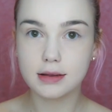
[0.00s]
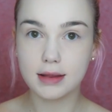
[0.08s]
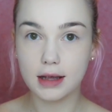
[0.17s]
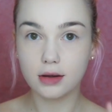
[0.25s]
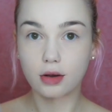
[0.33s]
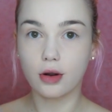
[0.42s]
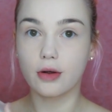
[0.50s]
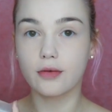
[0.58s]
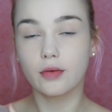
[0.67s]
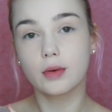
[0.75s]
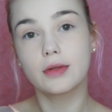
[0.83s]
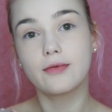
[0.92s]
then go
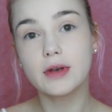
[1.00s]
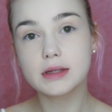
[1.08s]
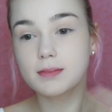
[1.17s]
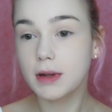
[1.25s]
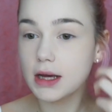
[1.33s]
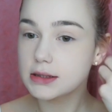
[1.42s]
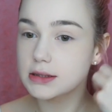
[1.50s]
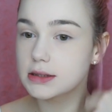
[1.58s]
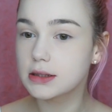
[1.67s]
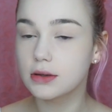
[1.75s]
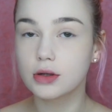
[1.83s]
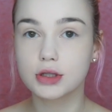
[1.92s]
over with Fix Plus,